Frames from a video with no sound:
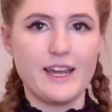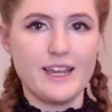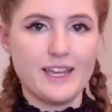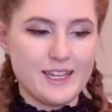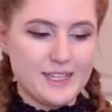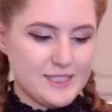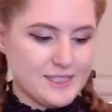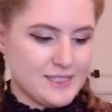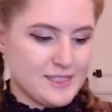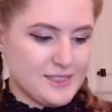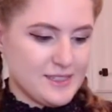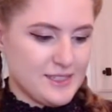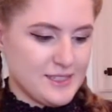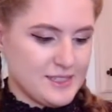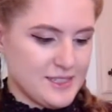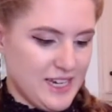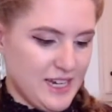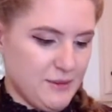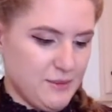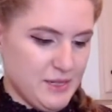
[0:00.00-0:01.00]
I guess the
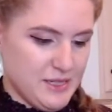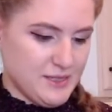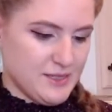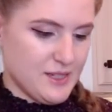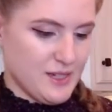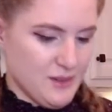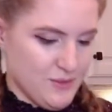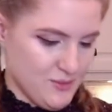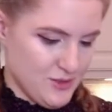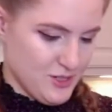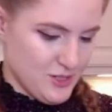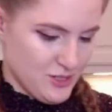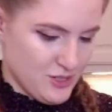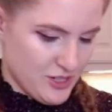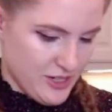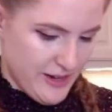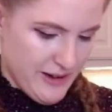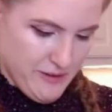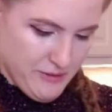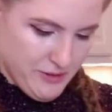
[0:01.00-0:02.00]
time has come to
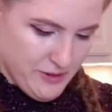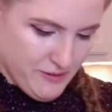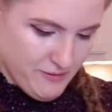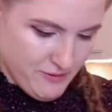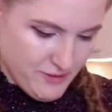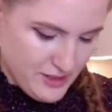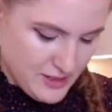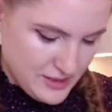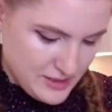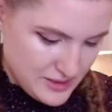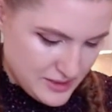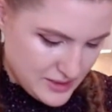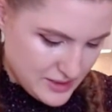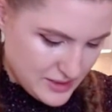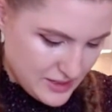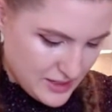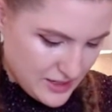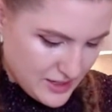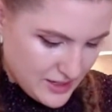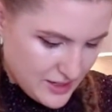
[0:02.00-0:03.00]
try one of these.
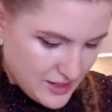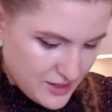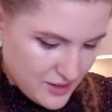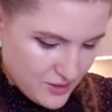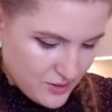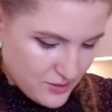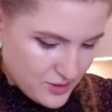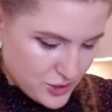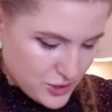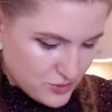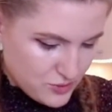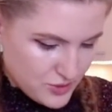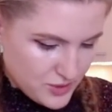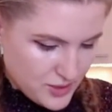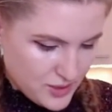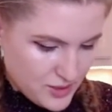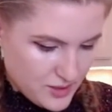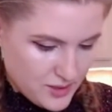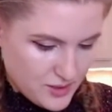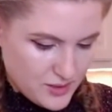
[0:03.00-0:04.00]
Which
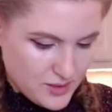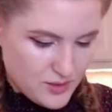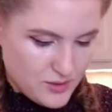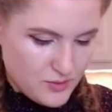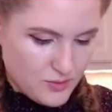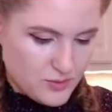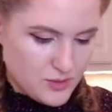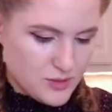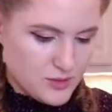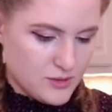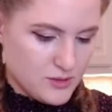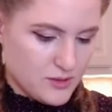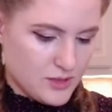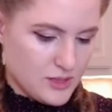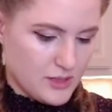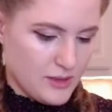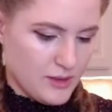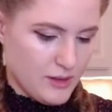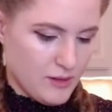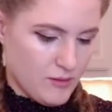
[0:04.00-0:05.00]
one? We'll do
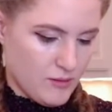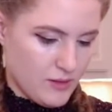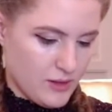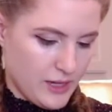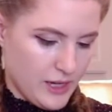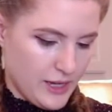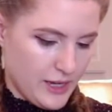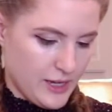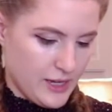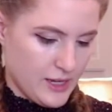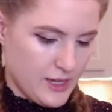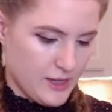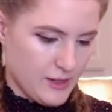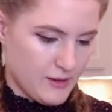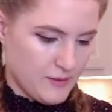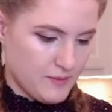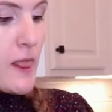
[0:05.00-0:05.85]
this little guy.